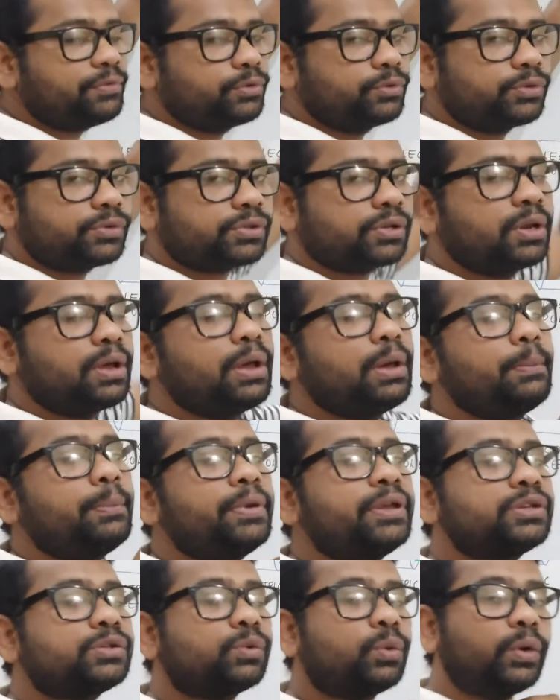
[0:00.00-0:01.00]
fuse.
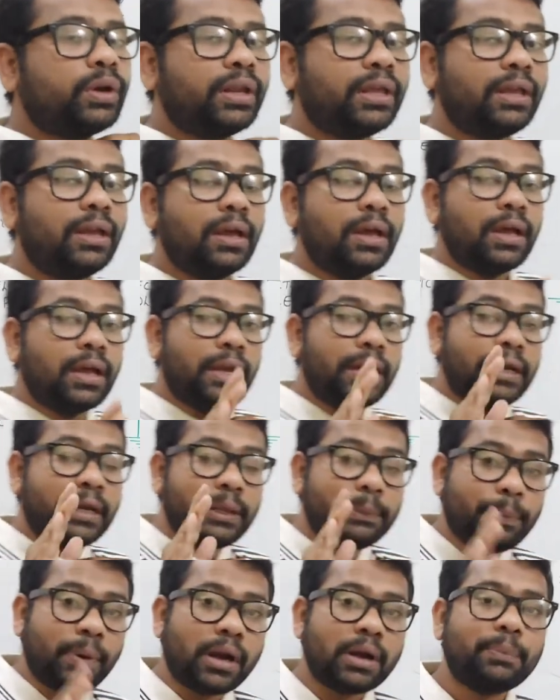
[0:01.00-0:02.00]
Means only
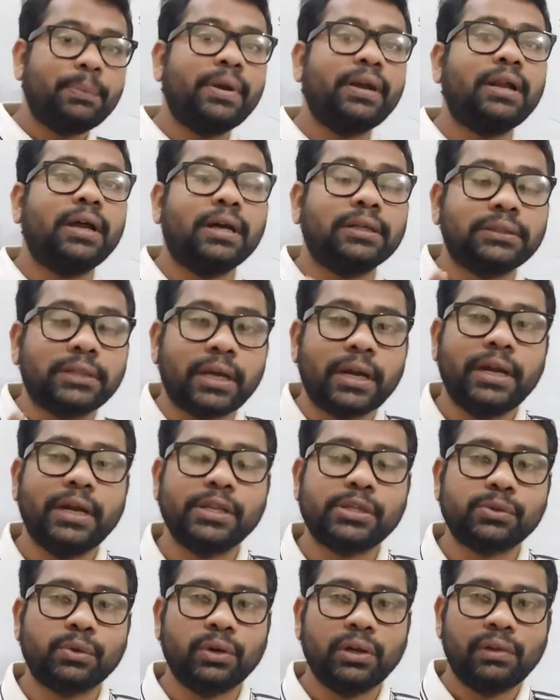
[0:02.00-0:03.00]
department
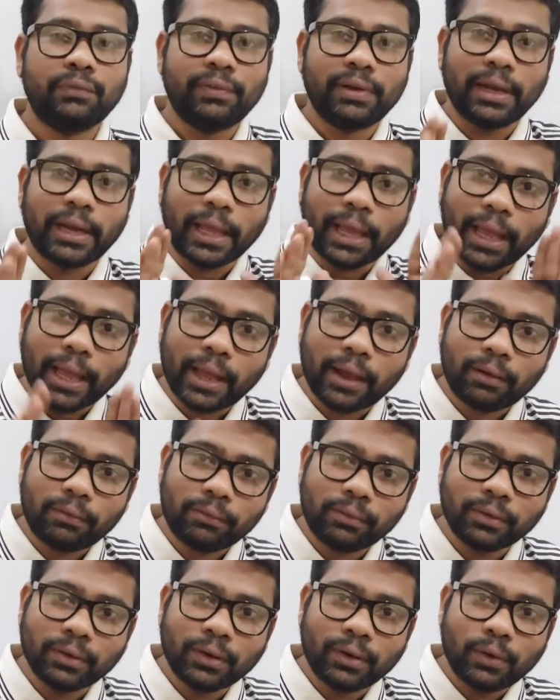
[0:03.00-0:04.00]
authorities only will have
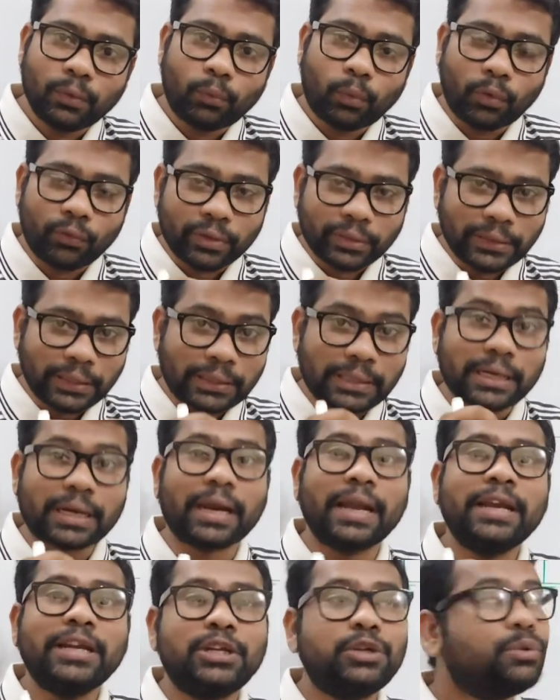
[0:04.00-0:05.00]
what is that
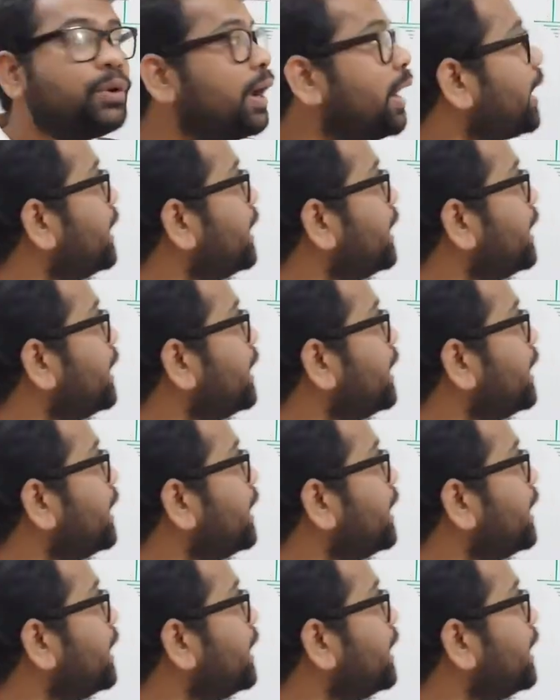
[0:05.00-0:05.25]
right to